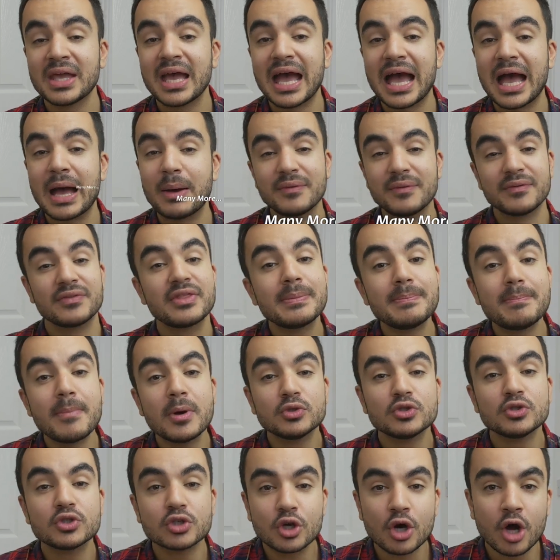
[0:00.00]
However, the
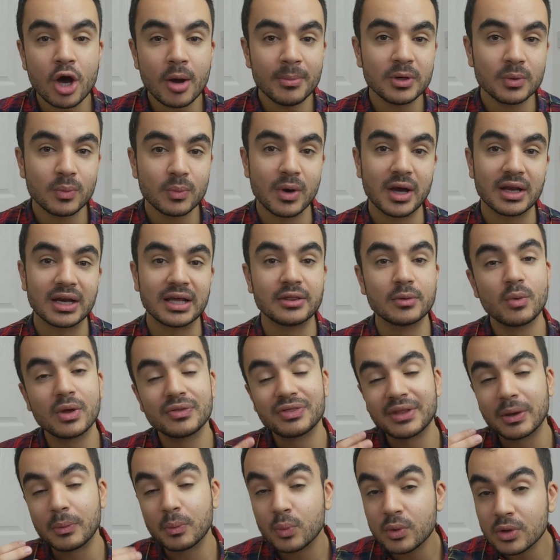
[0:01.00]
most common one and the
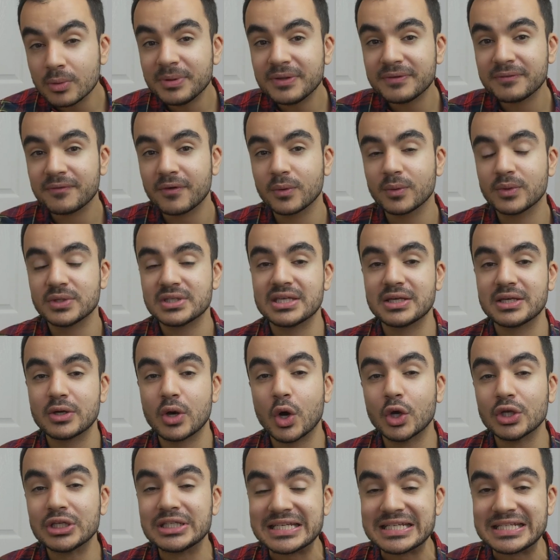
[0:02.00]
one that we'll be focusing
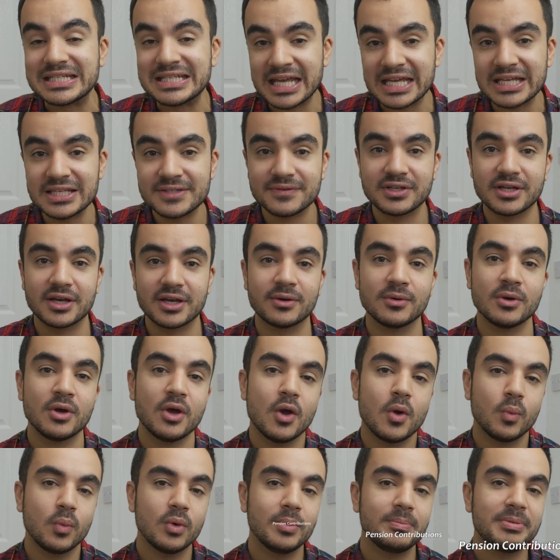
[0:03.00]
on today's video
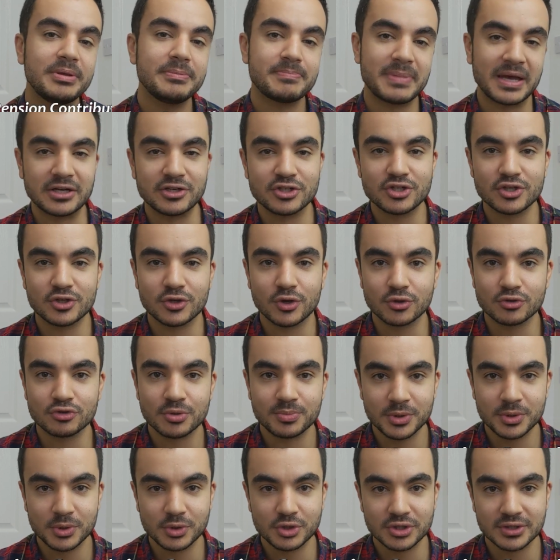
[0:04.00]
will be pension
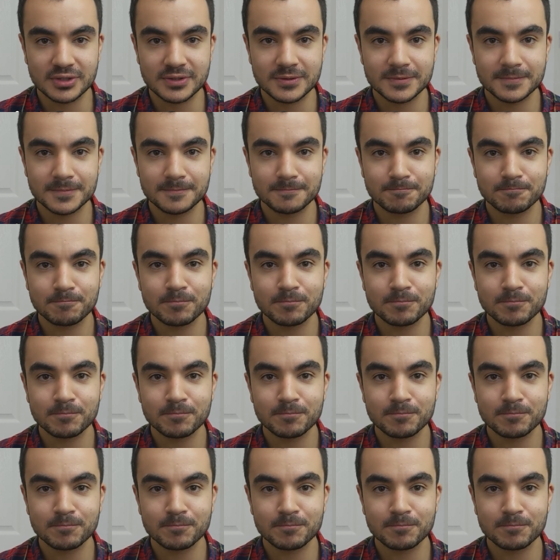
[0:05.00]
contributions.